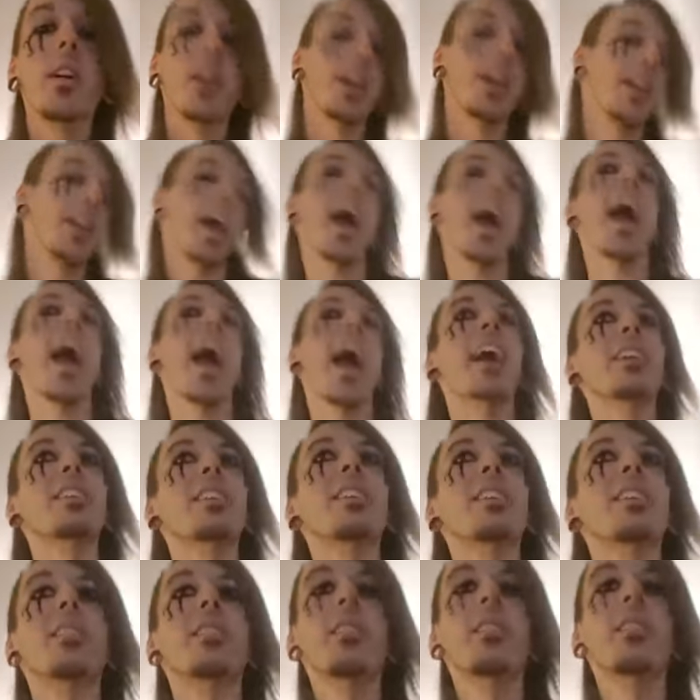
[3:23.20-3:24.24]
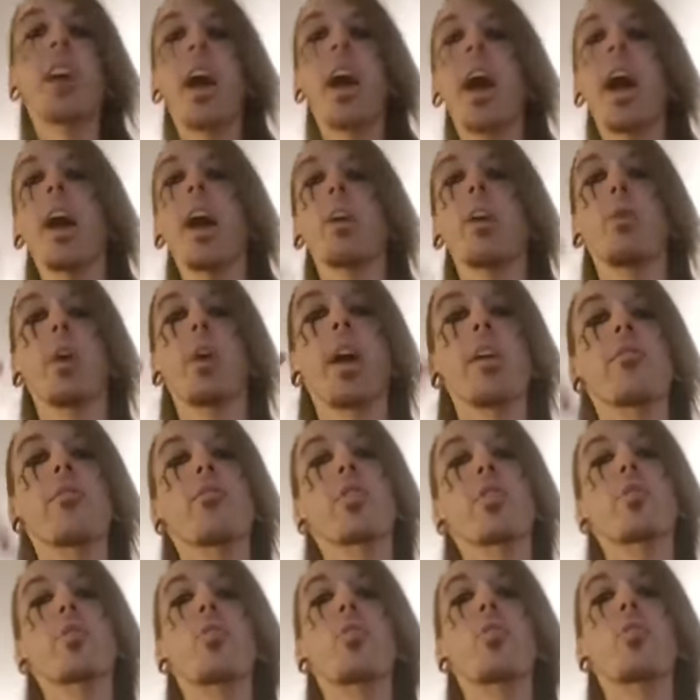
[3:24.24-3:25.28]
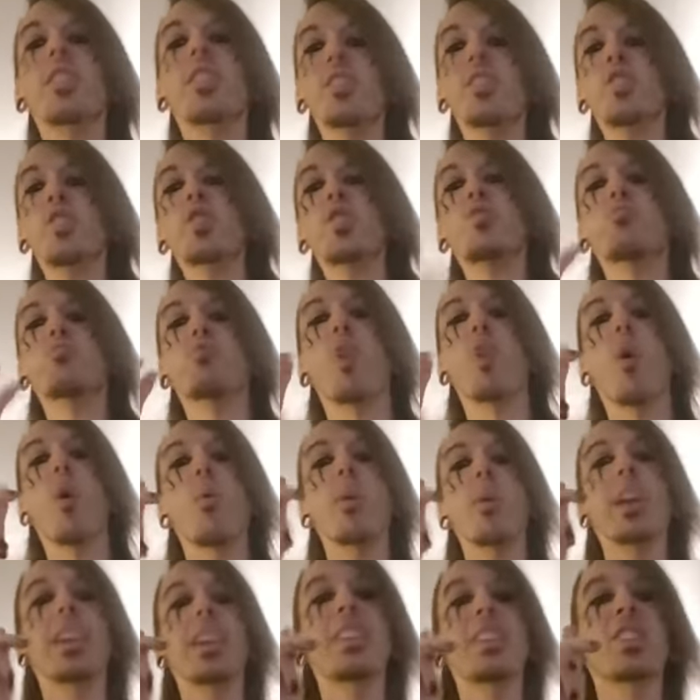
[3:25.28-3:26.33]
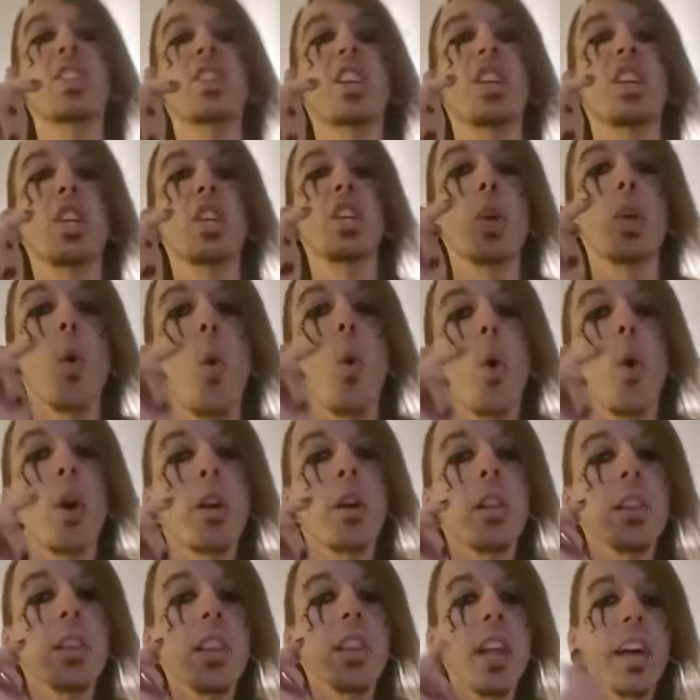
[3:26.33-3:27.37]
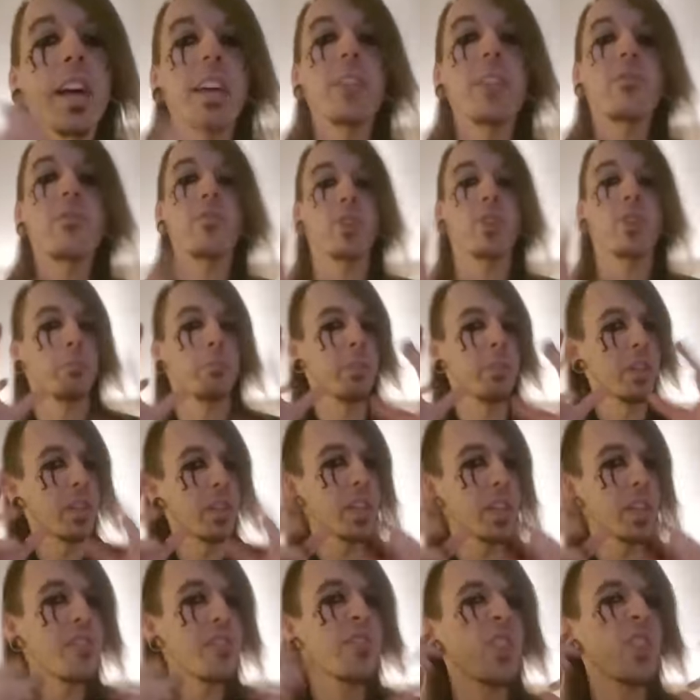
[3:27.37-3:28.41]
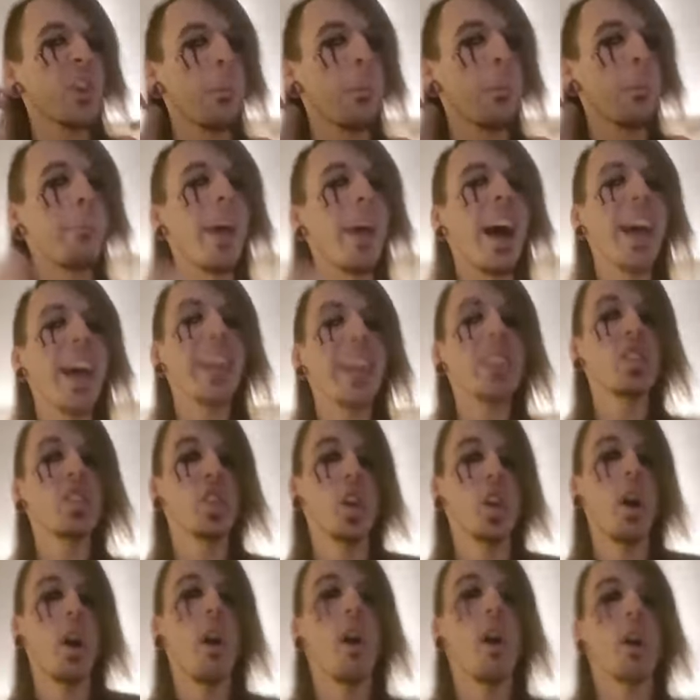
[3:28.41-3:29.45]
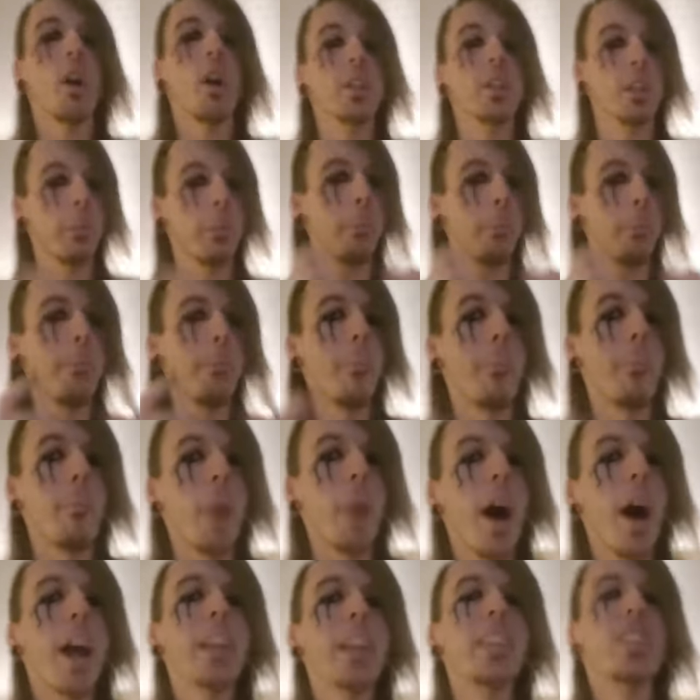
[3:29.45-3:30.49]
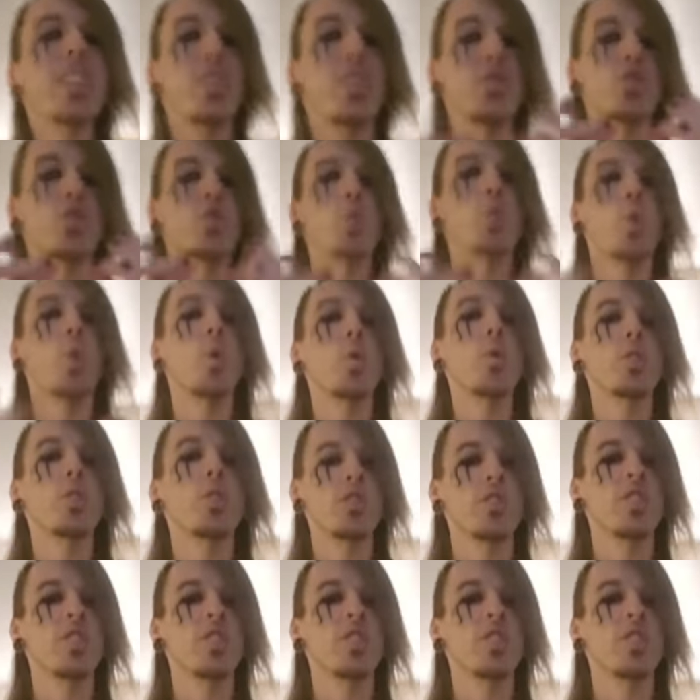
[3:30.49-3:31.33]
and acting how everyone is throwing into your life, your belief, your mind, your heart, your body, your soul, your